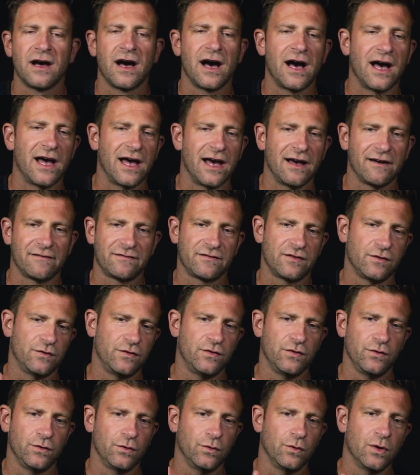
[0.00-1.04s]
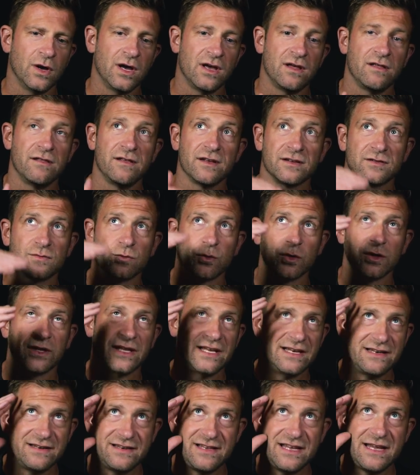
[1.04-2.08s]
I have to do this
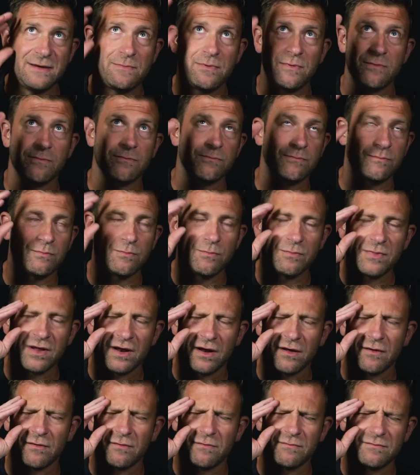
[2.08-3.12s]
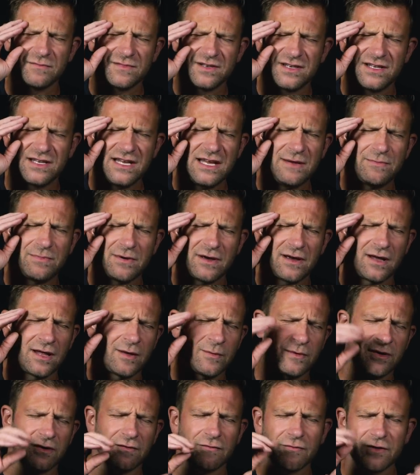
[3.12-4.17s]
really deep, you know, deep
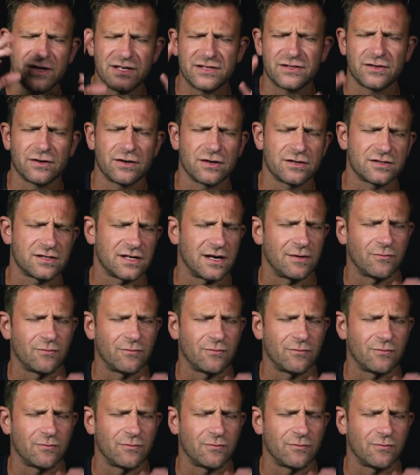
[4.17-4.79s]
element of research.